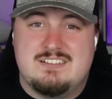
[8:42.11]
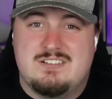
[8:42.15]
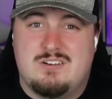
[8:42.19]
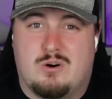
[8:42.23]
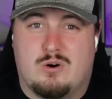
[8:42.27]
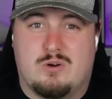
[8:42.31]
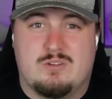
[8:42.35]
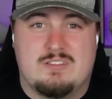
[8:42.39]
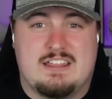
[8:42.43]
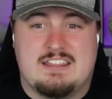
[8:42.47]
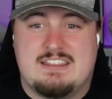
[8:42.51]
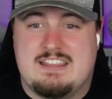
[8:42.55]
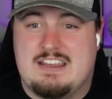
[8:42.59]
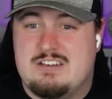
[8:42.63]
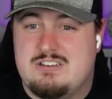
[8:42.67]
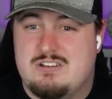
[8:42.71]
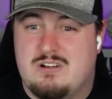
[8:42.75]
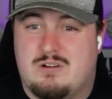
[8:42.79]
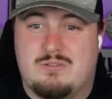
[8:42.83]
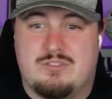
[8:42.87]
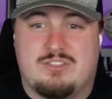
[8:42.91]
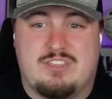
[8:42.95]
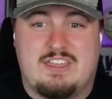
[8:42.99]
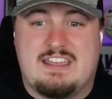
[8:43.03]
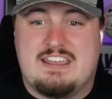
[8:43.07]
or that they
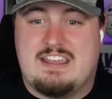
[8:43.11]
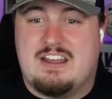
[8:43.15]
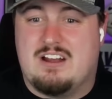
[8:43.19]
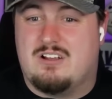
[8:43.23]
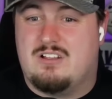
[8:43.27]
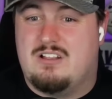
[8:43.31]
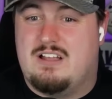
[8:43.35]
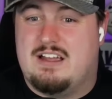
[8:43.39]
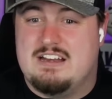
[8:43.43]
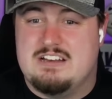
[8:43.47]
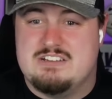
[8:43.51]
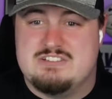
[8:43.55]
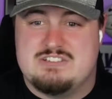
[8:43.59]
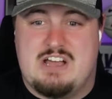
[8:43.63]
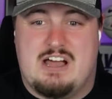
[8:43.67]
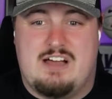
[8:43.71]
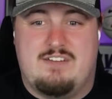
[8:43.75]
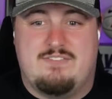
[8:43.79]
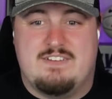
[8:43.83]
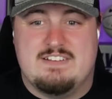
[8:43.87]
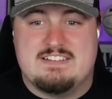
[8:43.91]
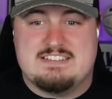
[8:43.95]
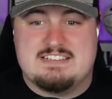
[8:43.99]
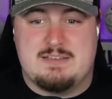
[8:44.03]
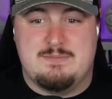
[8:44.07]
don't think Carolina's
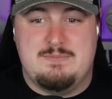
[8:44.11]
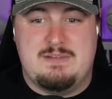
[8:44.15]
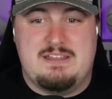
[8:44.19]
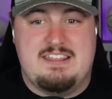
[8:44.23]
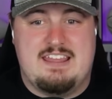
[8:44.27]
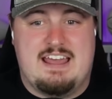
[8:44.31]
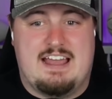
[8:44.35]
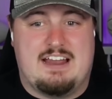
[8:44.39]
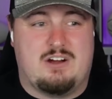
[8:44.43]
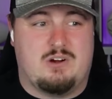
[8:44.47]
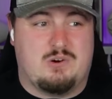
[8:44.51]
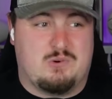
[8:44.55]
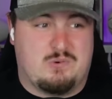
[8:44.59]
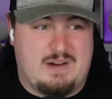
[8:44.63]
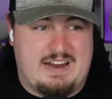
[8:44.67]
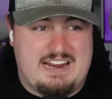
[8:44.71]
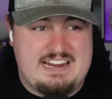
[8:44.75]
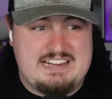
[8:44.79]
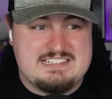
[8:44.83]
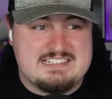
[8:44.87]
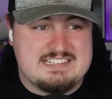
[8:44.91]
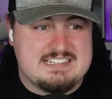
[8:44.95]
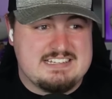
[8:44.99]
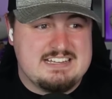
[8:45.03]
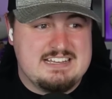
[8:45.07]
offense can be that
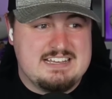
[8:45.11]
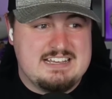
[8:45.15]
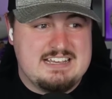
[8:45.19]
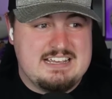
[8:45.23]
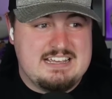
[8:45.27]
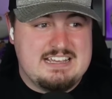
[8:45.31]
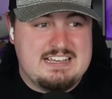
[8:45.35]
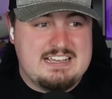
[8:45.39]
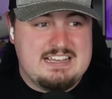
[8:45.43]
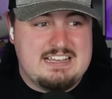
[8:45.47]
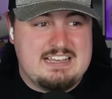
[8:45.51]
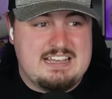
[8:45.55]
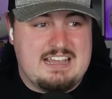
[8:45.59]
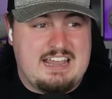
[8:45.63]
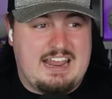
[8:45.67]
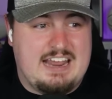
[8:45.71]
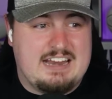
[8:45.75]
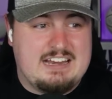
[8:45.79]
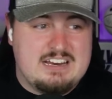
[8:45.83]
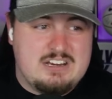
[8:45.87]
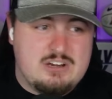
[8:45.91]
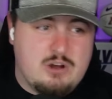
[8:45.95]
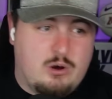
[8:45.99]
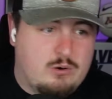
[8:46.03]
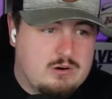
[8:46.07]
great. And
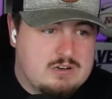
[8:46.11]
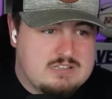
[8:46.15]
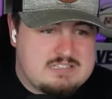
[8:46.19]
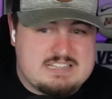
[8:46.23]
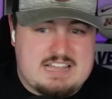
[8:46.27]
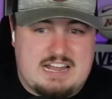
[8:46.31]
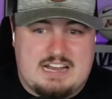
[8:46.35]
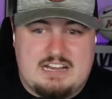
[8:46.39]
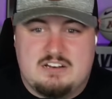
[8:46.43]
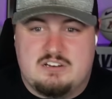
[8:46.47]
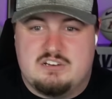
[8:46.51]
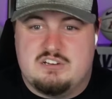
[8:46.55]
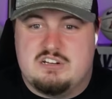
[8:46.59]
I know it's not